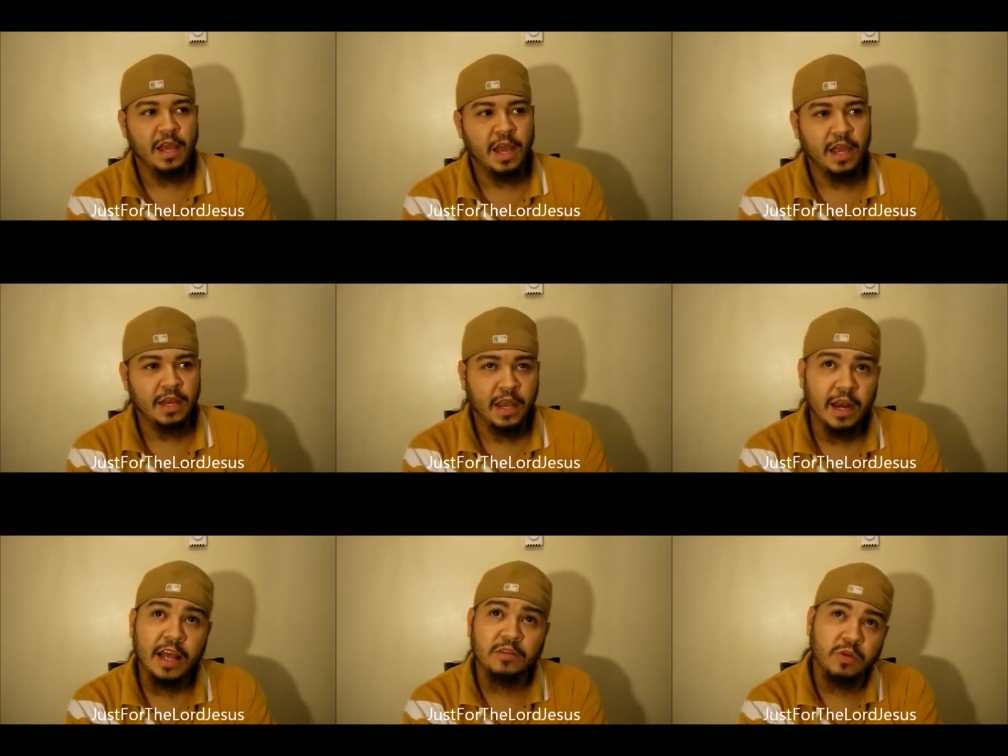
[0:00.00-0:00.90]
And
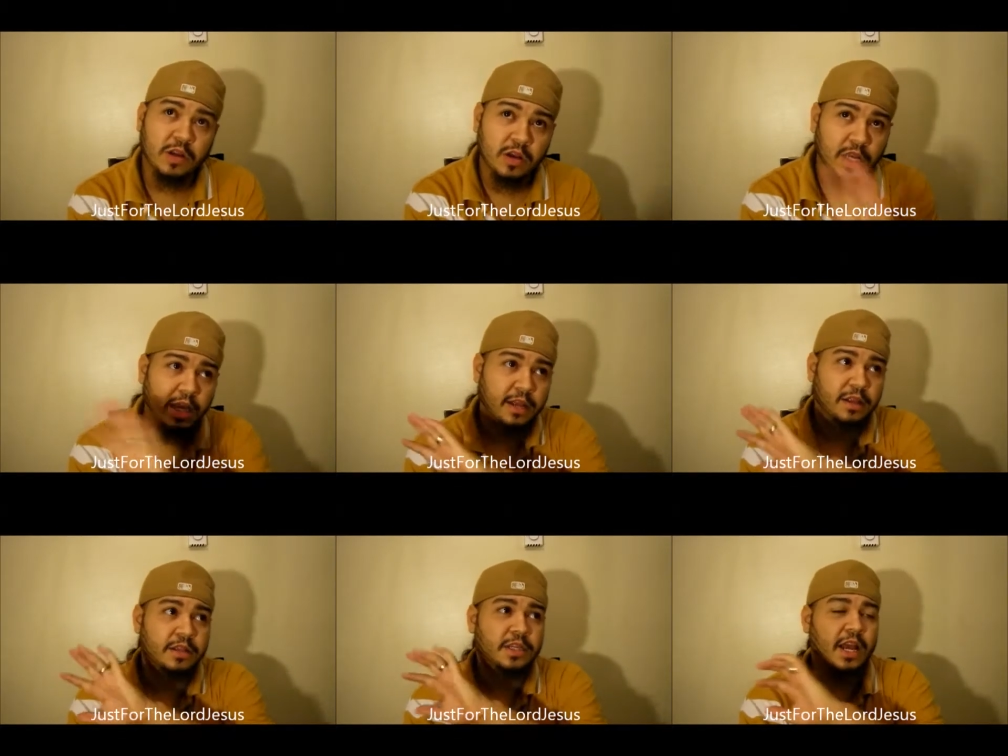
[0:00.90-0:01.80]
then as we're looking,
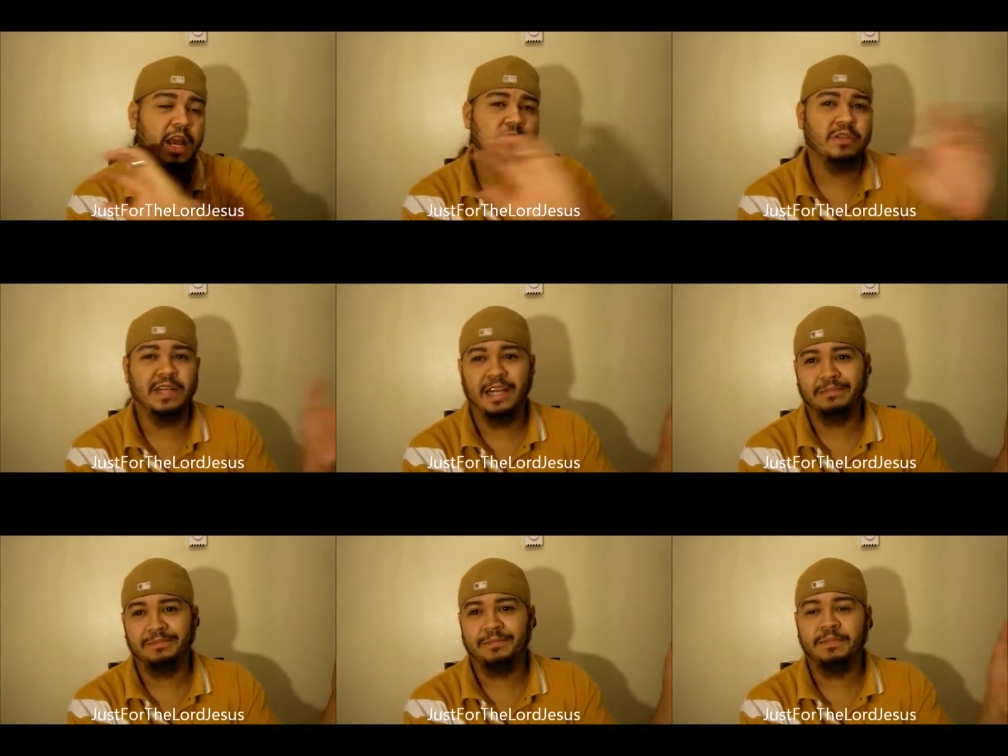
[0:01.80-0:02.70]
the sky was like
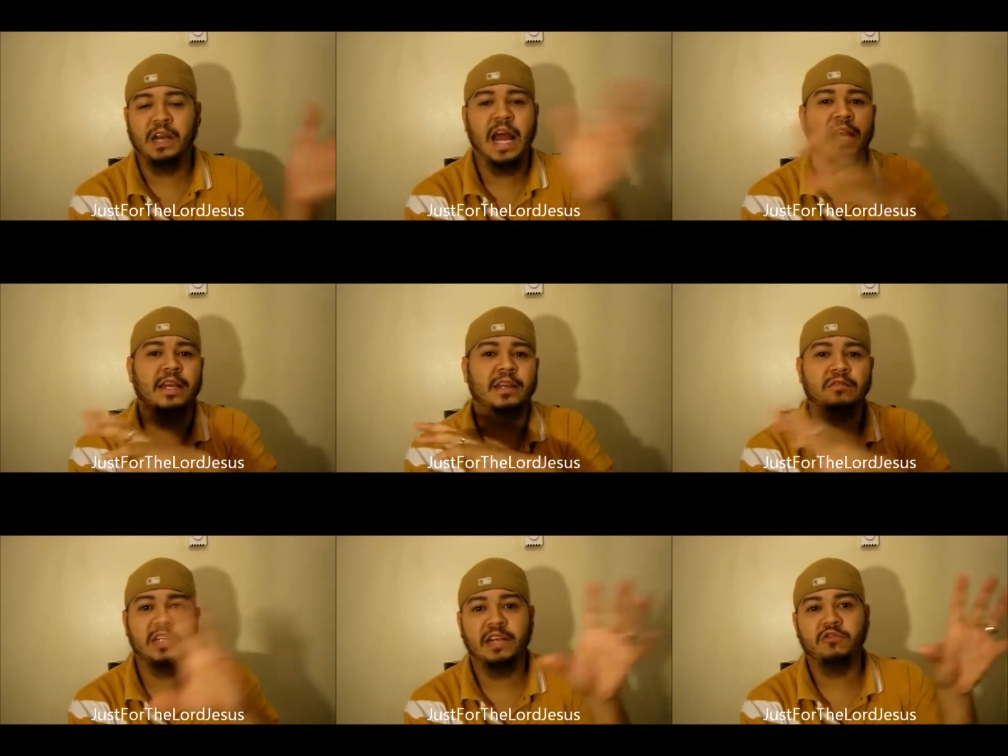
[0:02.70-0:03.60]
blackened. It
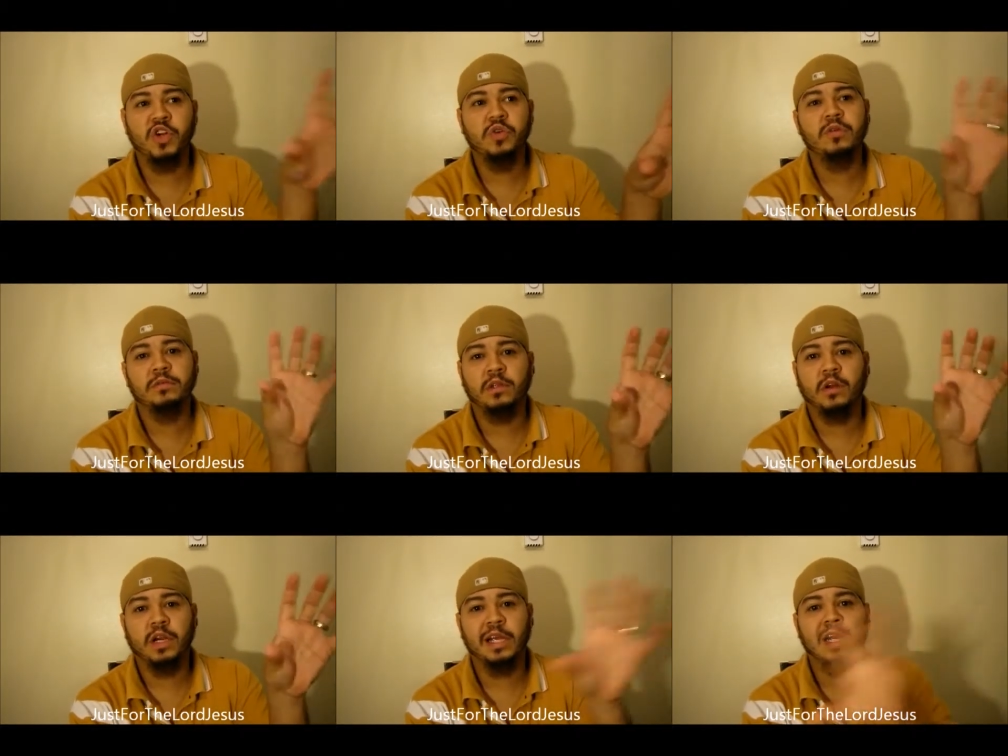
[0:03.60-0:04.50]
was like real
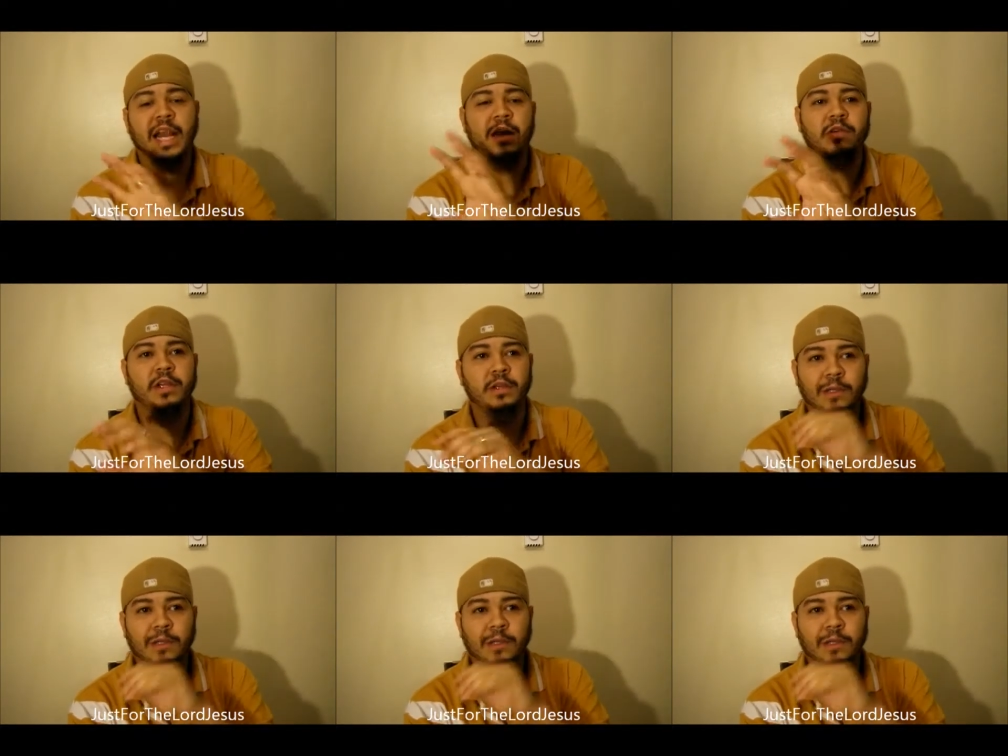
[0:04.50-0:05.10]
dark and cloudy.